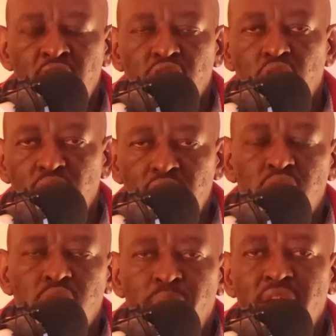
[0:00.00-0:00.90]
So you need
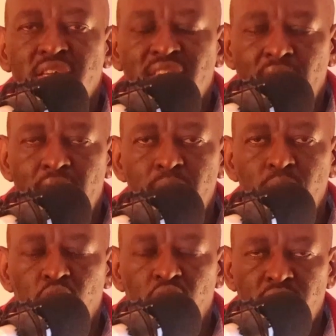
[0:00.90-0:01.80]
to spend
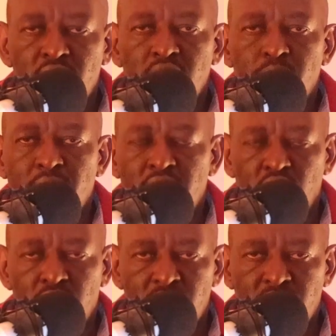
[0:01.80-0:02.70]
time on this
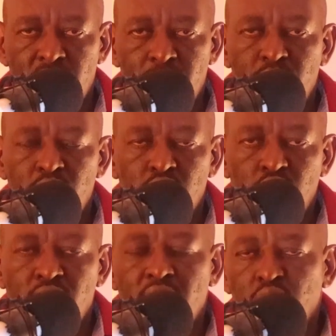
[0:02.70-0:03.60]
particular step
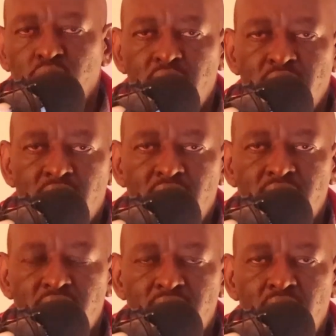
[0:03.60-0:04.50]
so that you can
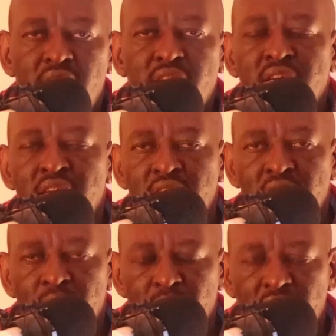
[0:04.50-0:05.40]
get it right.
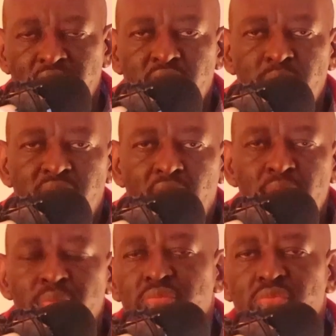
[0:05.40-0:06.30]
But at the same
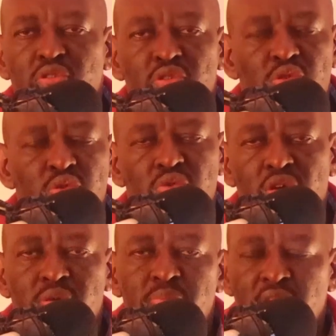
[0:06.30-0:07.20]
time, do
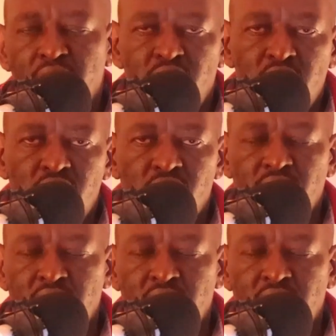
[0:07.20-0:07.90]
not be afraid of